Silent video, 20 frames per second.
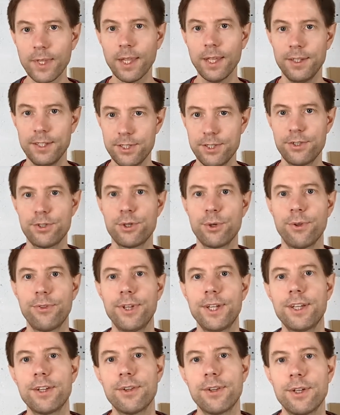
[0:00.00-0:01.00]
And this is the sort of
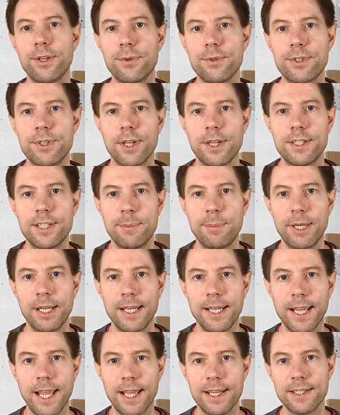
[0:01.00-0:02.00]
thing you'd
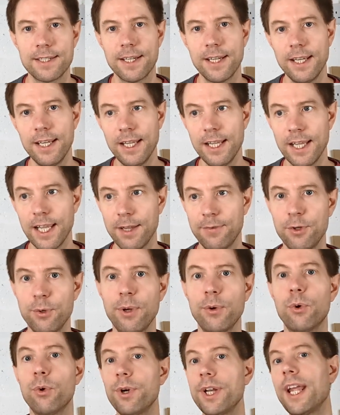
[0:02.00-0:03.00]
typically get if
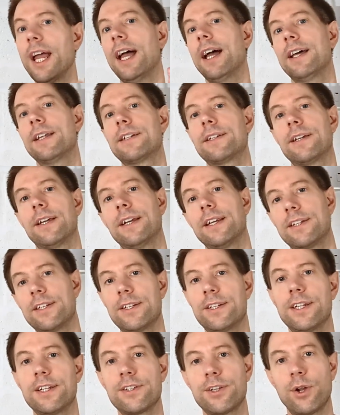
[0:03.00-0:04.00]
you already had an
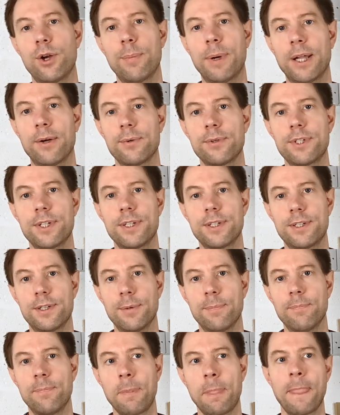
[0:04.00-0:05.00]
existing solar panel
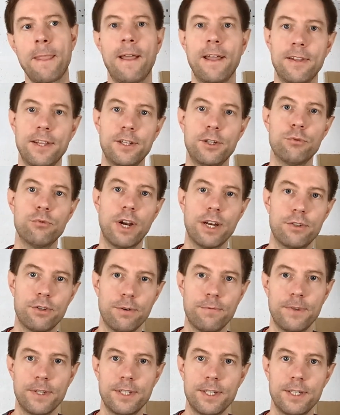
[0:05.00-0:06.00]
system and then you
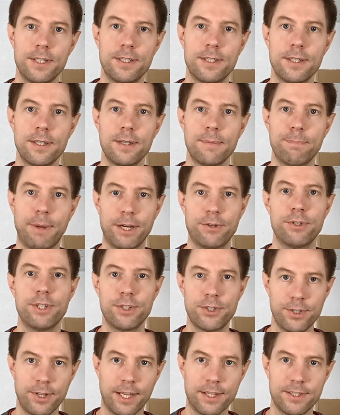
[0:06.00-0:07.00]
retrofitted
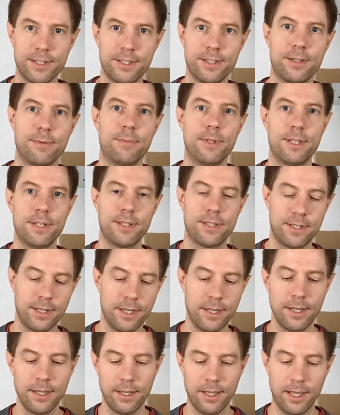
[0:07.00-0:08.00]
batteries to that system.
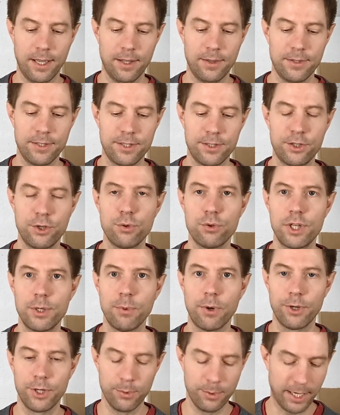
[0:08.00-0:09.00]
This is usually
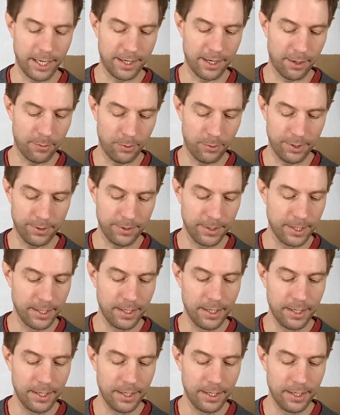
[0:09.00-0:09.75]
what you would end up with.